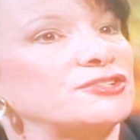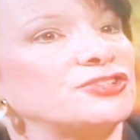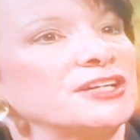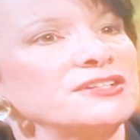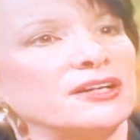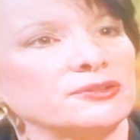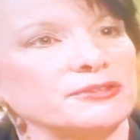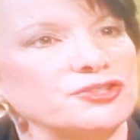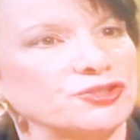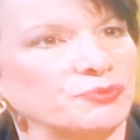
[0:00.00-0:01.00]
Gentile
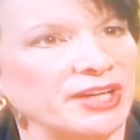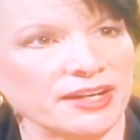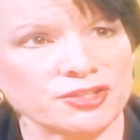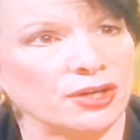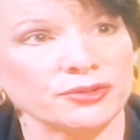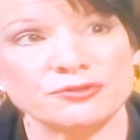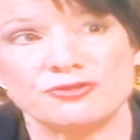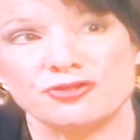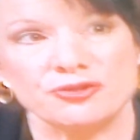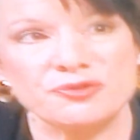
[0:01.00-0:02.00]
Christian react to all those
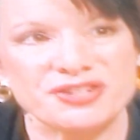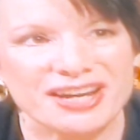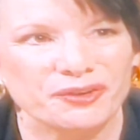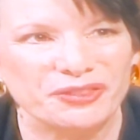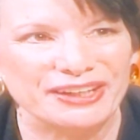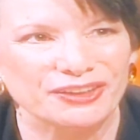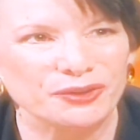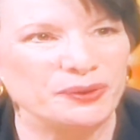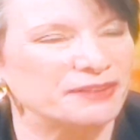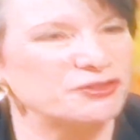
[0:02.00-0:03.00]
Jews out there
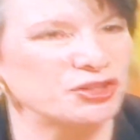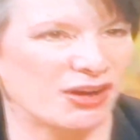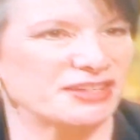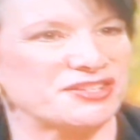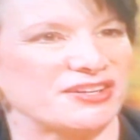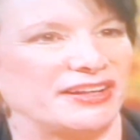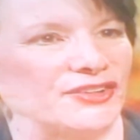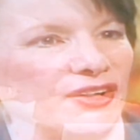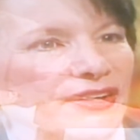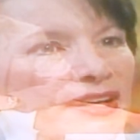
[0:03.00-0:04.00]
who have not signed
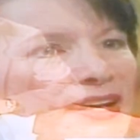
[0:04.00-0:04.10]
on?